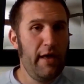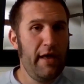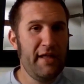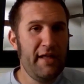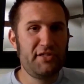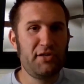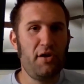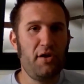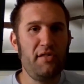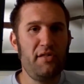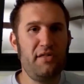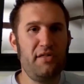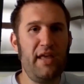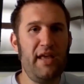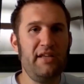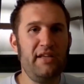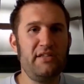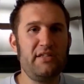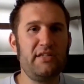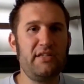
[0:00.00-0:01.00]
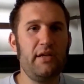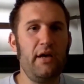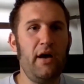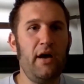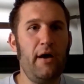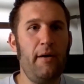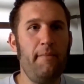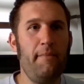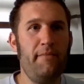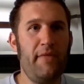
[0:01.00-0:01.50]
and certain things
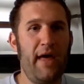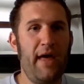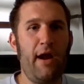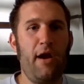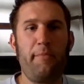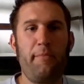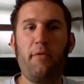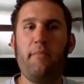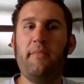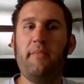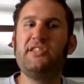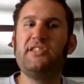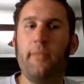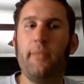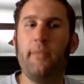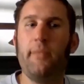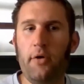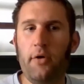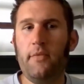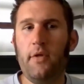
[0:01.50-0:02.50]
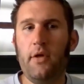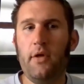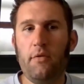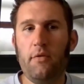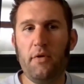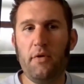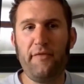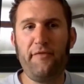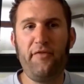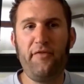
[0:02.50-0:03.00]
that are permissible
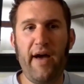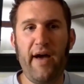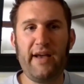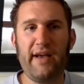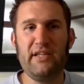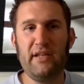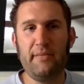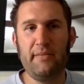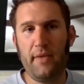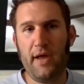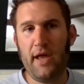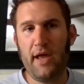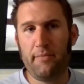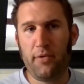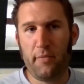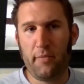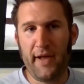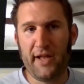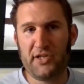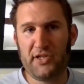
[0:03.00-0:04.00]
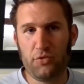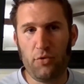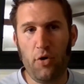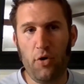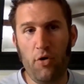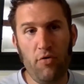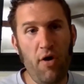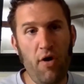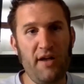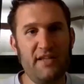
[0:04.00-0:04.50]
with Flex and
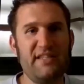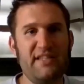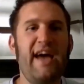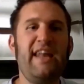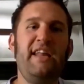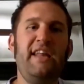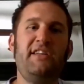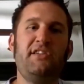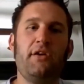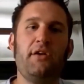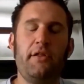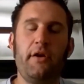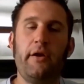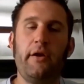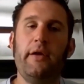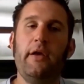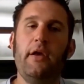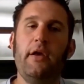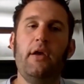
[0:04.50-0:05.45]
Perpetual alongside each other